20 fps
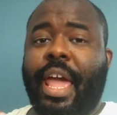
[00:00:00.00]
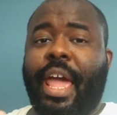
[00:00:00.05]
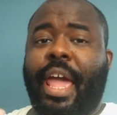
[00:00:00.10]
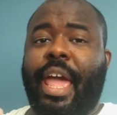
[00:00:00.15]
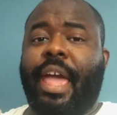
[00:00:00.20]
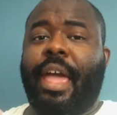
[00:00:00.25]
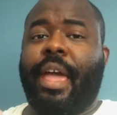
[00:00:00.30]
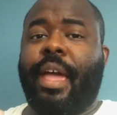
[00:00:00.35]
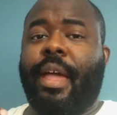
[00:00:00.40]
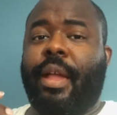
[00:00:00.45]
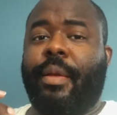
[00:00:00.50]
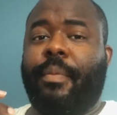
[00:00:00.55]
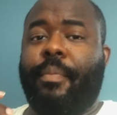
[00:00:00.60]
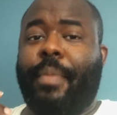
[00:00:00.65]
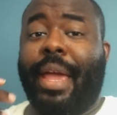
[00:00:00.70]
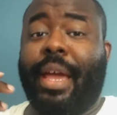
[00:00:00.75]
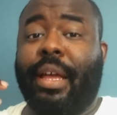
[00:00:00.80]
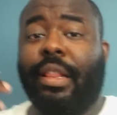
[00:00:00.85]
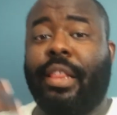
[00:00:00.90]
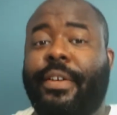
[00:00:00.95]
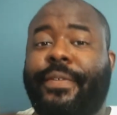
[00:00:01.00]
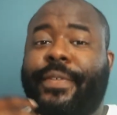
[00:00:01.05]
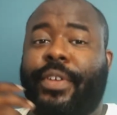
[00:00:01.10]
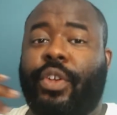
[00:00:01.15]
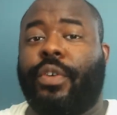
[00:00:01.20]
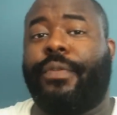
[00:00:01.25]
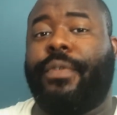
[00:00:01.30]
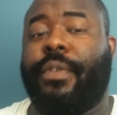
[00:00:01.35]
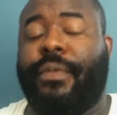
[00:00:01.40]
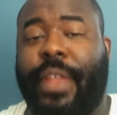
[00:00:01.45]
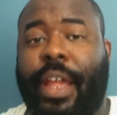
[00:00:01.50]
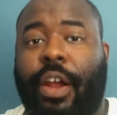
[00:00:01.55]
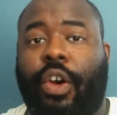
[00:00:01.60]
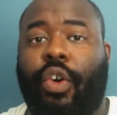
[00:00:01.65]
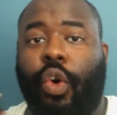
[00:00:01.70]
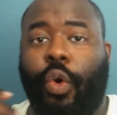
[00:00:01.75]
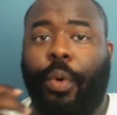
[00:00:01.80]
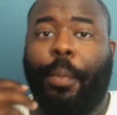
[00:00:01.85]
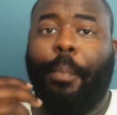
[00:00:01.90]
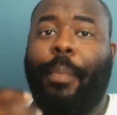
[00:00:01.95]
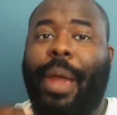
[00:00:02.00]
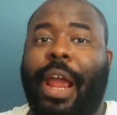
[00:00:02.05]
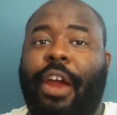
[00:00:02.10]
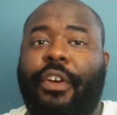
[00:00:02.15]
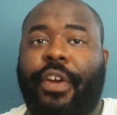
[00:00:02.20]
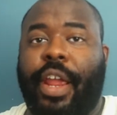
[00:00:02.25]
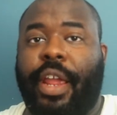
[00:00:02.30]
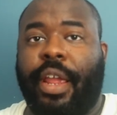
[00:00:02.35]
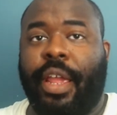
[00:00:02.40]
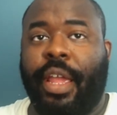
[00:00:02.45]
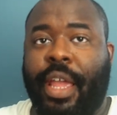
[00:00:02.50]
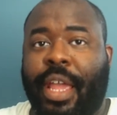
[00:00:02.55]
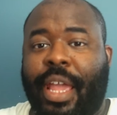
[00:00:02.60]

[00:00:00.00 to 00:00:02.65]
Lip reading: and make a living off of their own merit.